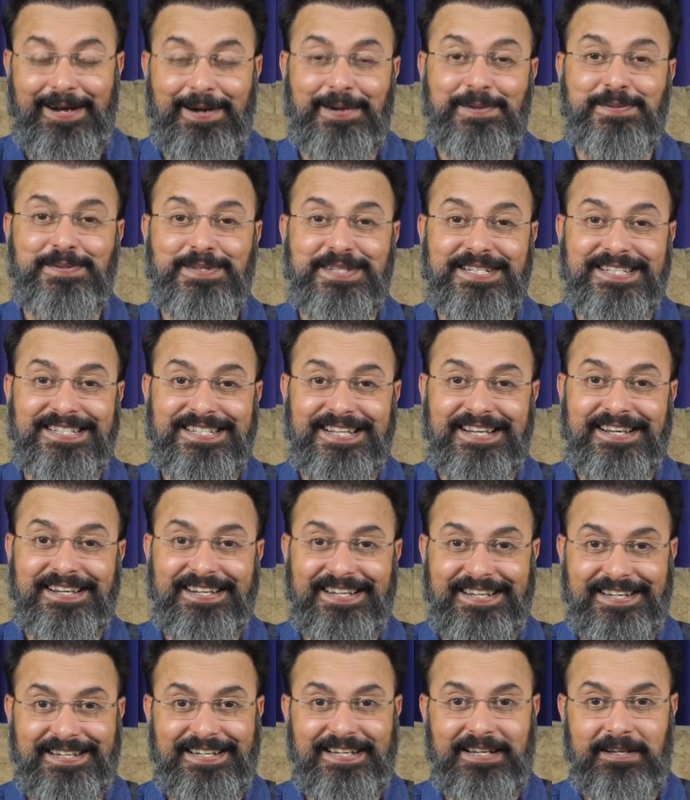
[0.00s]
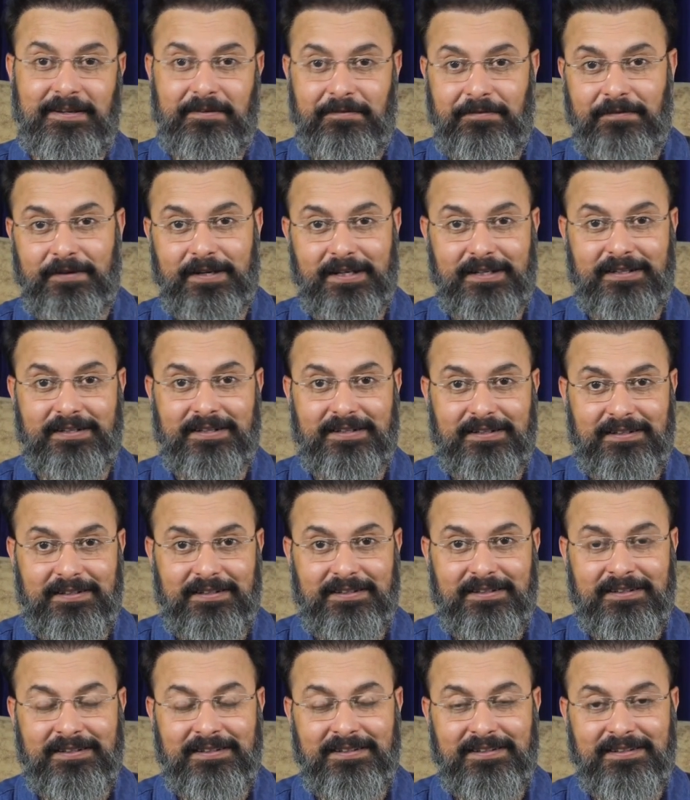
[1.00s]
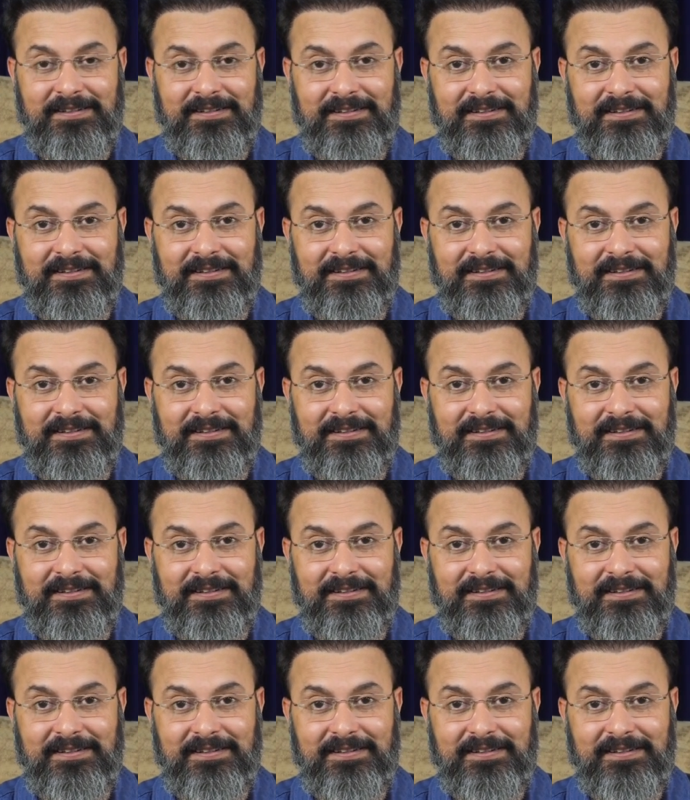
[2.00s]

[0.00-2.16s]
houses are getting affected,